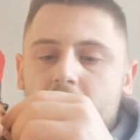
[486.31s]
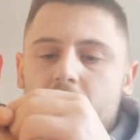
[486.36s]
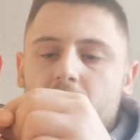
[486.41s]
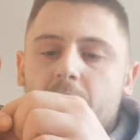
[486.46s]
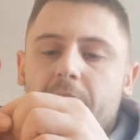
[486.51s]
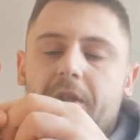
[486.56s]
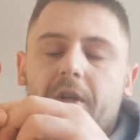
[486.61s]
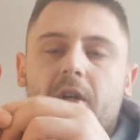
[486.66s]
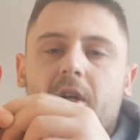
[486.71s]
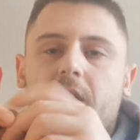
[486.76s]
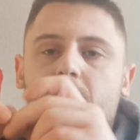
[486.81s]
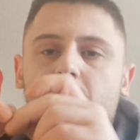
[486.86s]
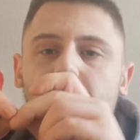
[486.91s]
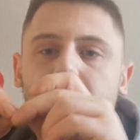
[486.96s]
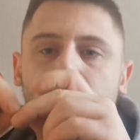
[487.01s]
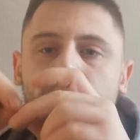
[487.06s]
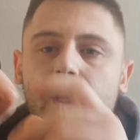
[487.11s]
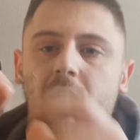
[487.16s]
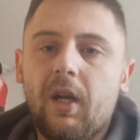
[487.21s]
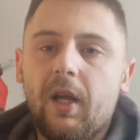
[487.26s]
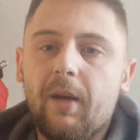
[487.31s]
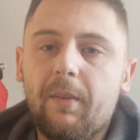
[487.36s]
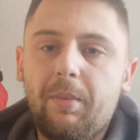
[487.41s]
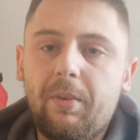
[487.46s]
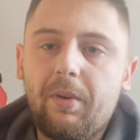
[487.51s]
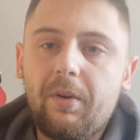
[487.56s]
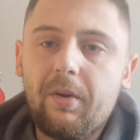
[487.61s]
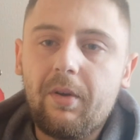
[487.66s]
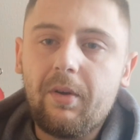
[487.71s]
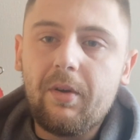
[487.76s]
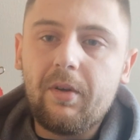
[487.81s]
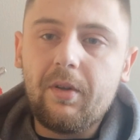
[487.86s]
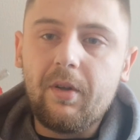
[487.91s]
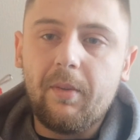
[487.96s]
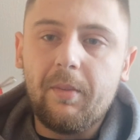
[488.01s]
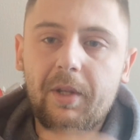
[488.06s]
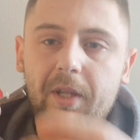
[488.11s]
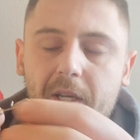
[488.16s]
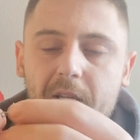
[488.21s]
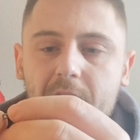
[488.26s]
With the clip, I
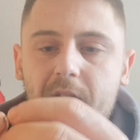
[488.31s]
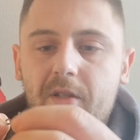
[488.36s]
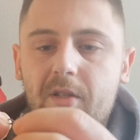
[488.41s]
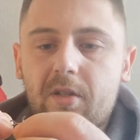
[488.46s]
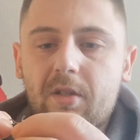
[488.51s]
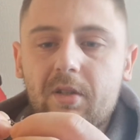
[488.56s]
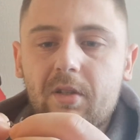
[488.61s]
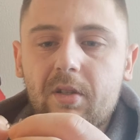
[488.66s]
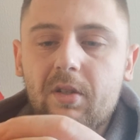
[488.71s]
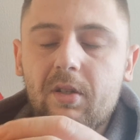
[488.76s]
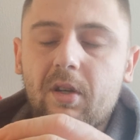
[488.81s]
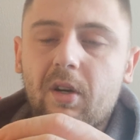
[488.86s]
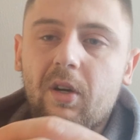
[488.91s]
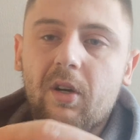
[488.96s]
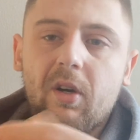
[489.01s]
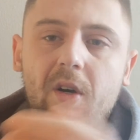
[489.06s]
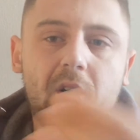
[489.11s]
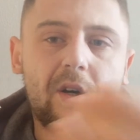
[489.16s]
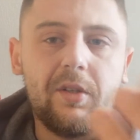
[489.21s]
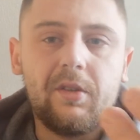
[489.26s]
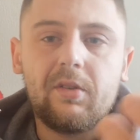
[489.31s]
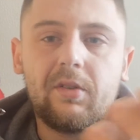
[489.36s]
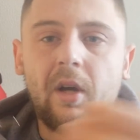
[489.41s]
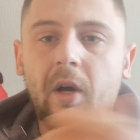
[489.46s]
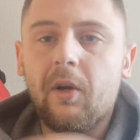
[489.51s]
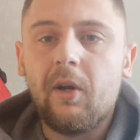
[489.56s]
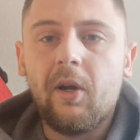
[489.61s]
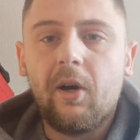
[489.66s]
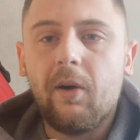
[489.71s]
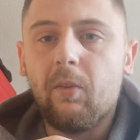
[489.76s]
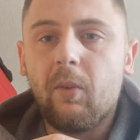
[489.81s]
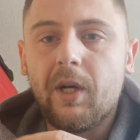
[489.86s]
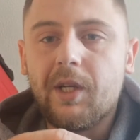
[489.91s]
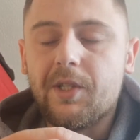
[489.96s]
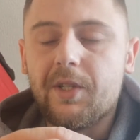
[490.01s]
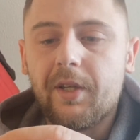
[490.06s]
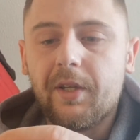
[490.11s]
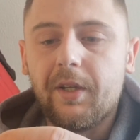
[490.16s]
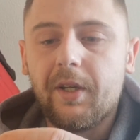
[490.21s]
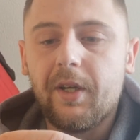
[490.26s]
mean, I don't like
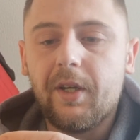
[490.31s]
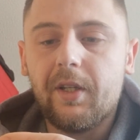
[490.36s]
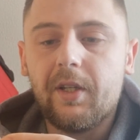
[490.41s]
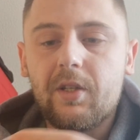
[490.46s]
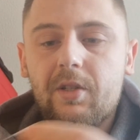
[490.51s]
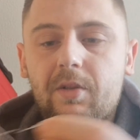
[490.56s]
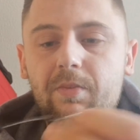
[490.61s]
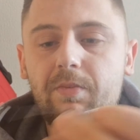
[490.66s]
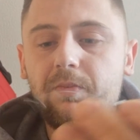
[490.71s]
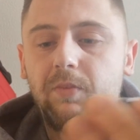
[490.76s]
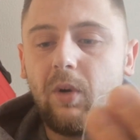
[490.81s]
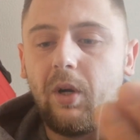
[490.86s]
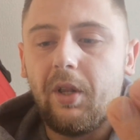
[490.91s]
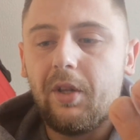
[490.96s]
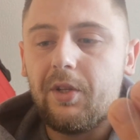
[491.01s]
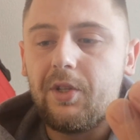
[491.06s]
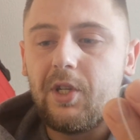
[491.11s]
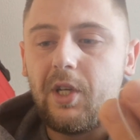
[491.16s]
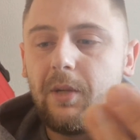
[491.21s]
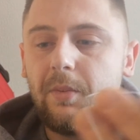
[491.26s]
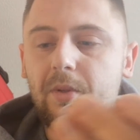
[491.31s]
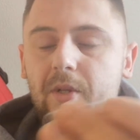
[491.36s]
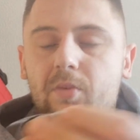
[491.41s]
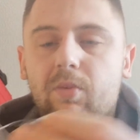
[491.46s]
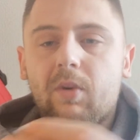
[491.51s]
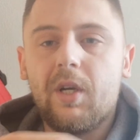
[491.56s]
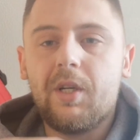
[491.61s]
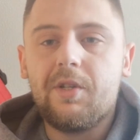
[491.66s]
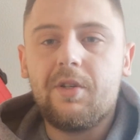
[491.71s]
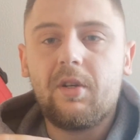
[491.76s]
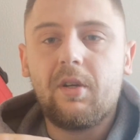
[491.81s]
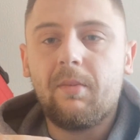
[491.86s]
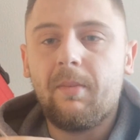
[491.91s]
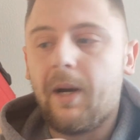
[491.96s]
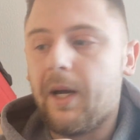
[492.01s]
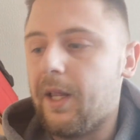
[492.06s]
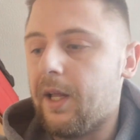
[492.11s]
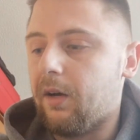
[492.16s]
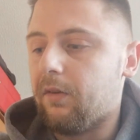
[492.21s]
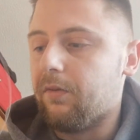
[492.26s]
wasting gear. That's one of the cheapest ways you can
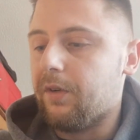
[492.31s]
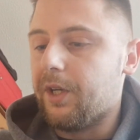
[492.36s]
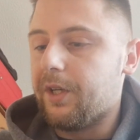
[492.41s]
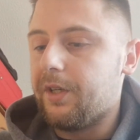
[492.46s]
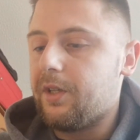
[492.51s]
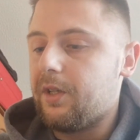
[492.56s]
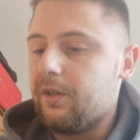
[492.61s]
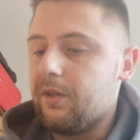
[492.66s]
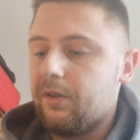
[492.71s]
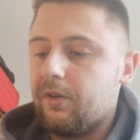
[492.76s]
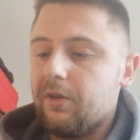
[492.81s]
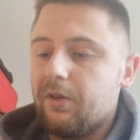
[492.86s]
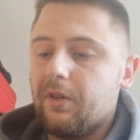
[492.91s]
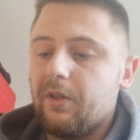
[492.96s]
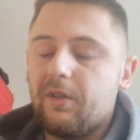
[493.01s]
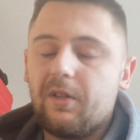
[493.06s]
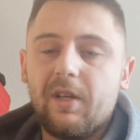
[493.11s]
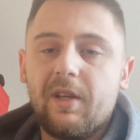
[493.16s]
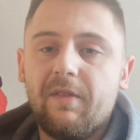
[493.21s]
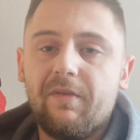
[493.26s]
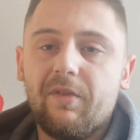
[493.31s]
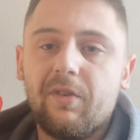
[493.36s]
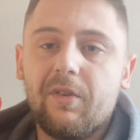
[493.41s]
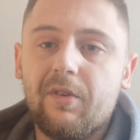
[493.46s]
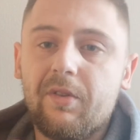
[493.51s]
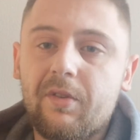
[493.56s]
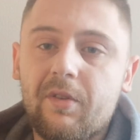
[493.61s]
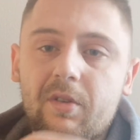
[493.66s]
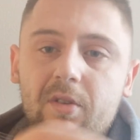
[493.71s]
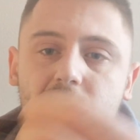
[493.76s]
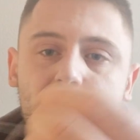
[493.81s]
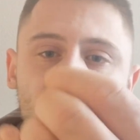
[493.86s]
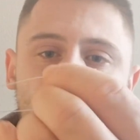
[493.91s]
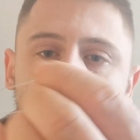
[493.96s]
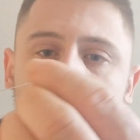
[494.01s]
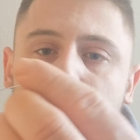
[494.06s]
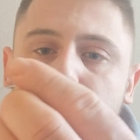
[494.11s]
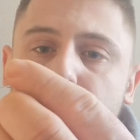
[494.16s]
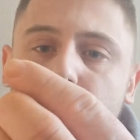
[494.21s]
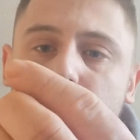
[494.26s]
make that rig. You could even
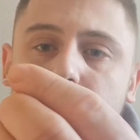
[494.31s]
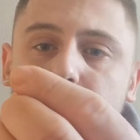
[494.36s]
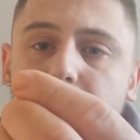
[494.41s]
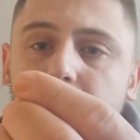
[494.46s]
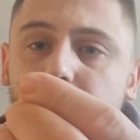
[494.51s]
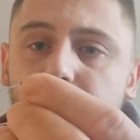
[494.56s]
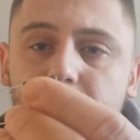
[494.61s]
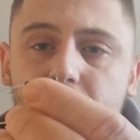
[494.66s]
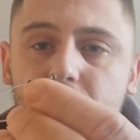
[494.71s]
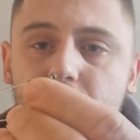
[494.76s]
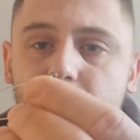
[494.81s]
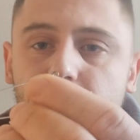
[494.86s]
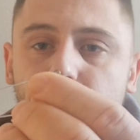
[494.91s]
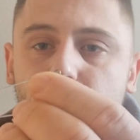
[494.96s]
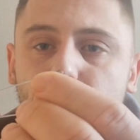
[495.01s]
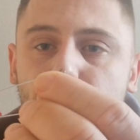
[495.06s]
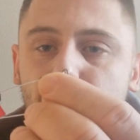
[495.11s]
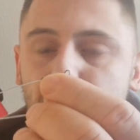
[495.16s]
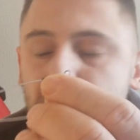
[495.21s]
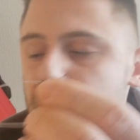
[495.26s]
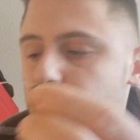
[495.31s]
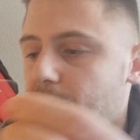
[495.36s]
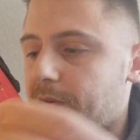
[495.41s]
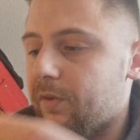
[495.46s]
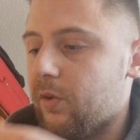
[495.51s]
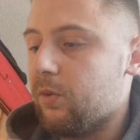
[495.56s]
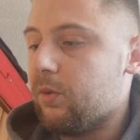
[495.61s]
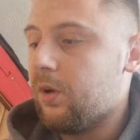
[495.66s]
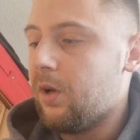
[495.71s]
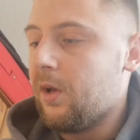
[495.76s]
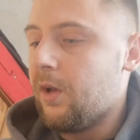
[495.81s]
swap the pulley bead for just a normal swivel.